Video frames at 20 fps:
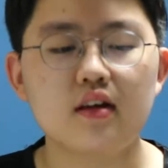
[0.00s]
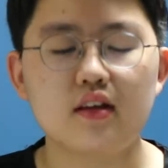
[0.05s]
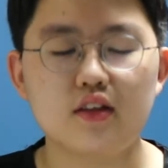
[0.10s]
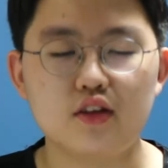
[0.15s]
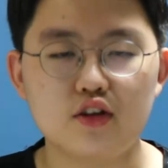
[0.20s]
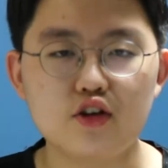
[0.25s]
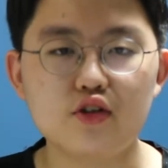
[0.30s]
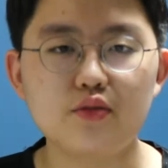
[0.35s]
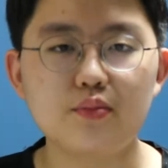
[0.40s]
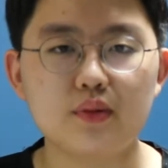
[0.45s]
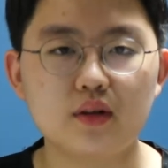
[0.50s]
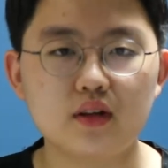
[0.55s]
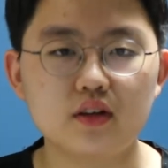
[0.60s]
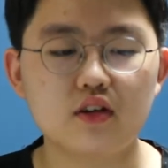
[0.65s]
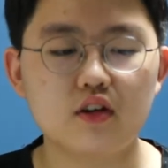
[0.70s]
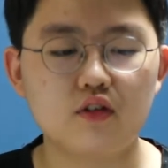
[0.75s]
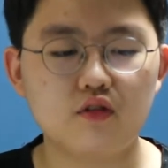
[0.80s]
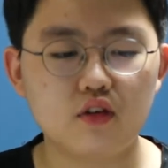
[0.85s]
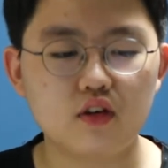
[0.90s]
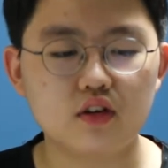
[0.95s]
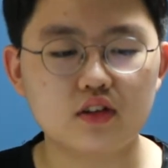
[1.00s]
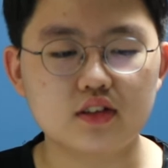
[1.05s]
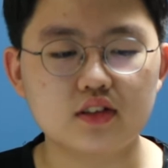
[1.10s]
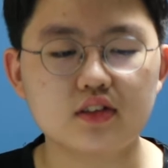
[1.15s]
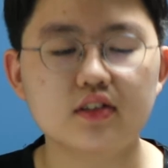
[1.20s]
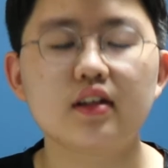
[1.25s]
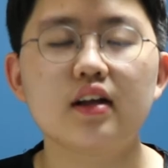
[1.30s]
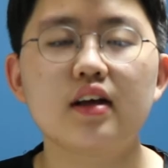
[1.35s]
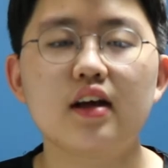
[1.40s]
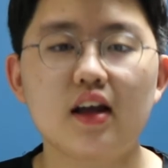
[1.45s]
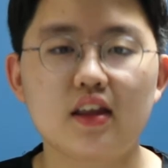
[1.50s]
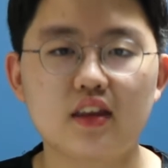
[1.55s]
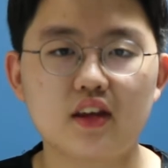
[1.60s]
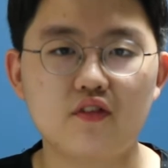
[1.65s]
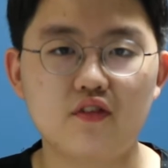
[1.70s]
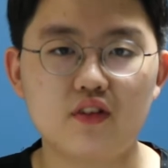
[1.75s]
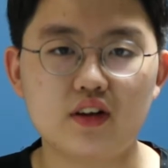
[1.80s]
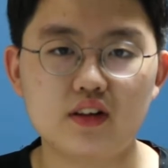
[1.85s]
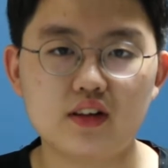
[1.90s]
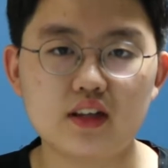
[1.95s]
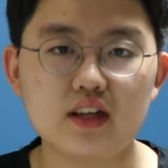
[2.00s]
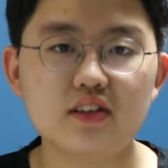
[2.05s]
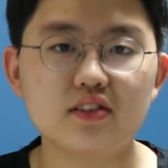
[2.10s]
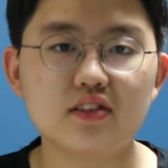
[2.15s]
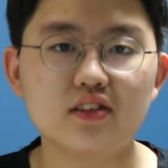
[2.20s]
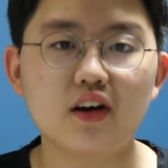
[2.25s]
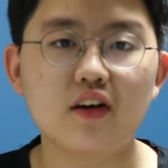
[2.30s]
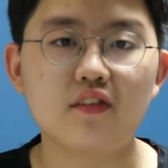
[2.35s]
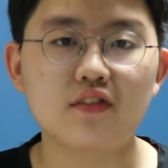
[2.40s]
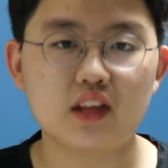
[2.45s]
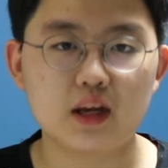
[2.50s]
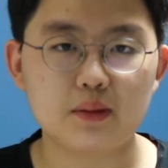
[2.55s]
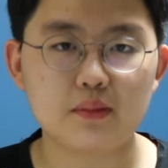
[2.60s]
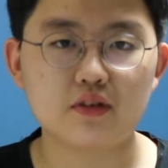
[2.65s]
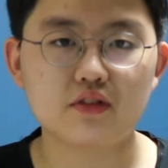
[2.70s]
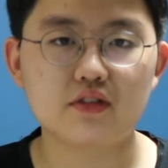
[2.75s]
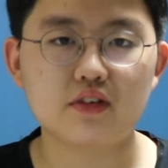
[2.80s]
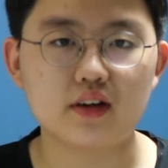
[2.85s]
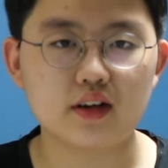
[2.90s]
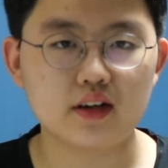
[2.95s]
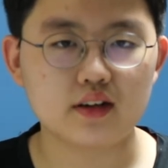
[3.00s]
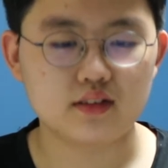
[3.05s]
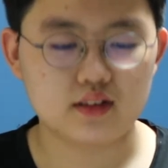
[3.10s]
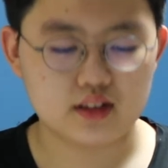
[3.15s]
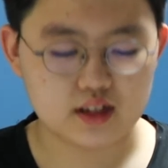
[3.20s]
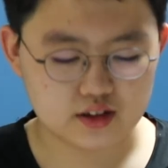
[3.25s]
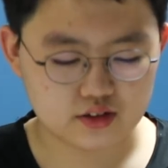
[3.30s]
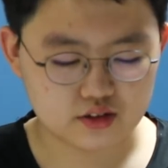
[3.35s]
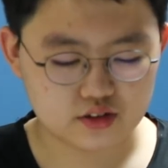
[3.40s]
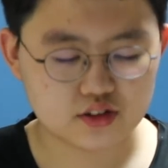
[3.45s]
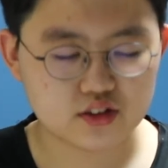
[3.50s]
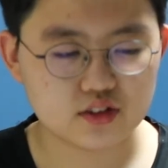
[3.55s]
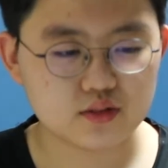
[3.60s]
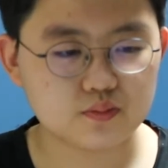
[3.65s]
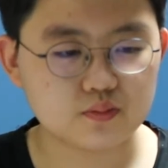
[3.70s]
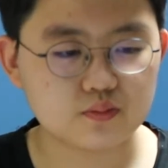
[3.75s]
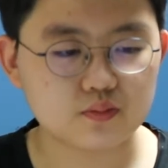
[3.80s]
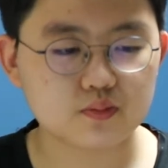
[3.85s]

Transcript: new military forces, and the release of democratic leaders.